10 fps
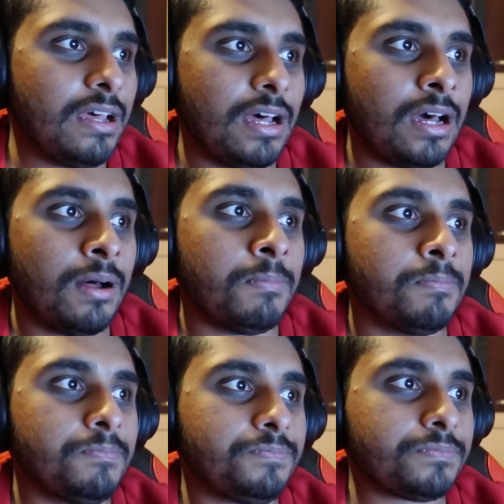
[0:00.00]

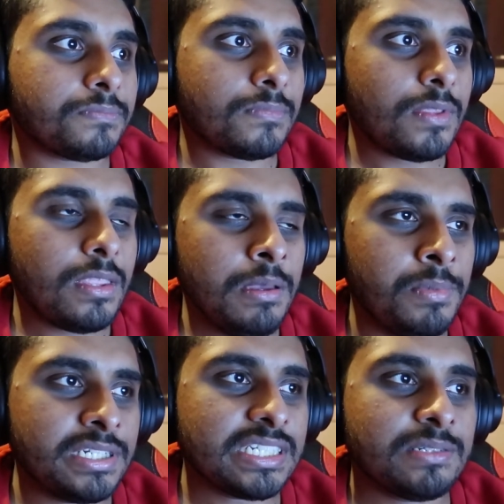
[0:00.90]

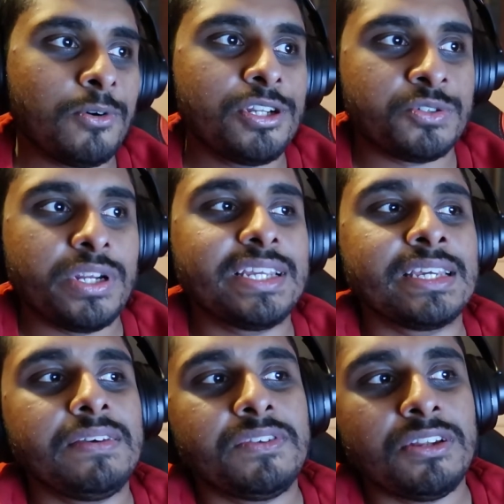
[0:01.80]
But this is more
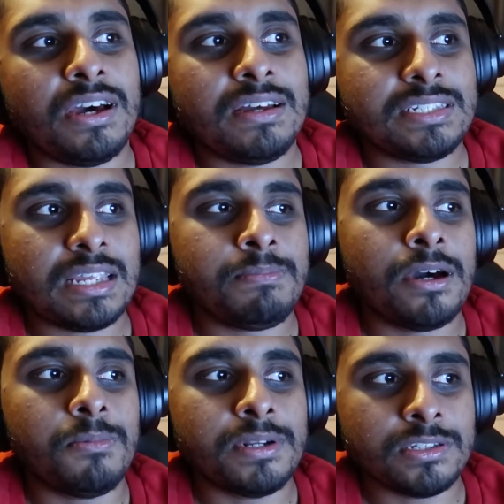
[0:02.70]
intriguing, even though I said
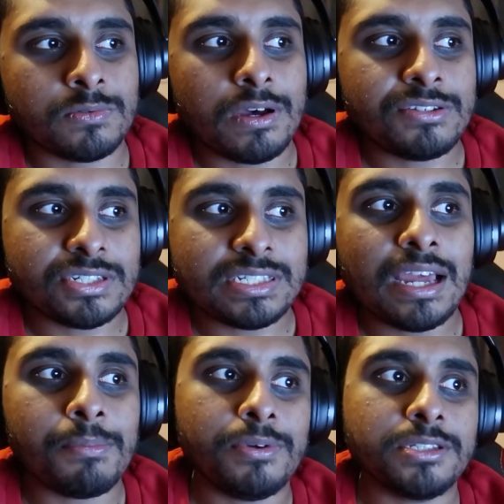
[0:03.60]
Melbourne as well, just
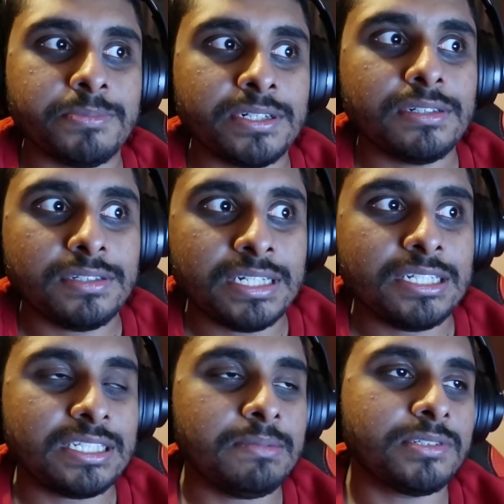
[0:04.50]
like Brisbane, they're
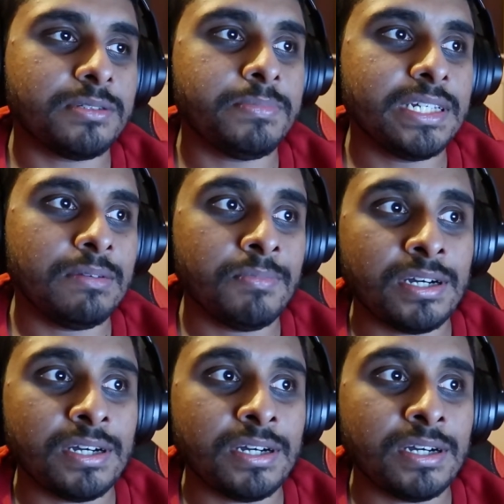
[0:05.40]
the teams to beat.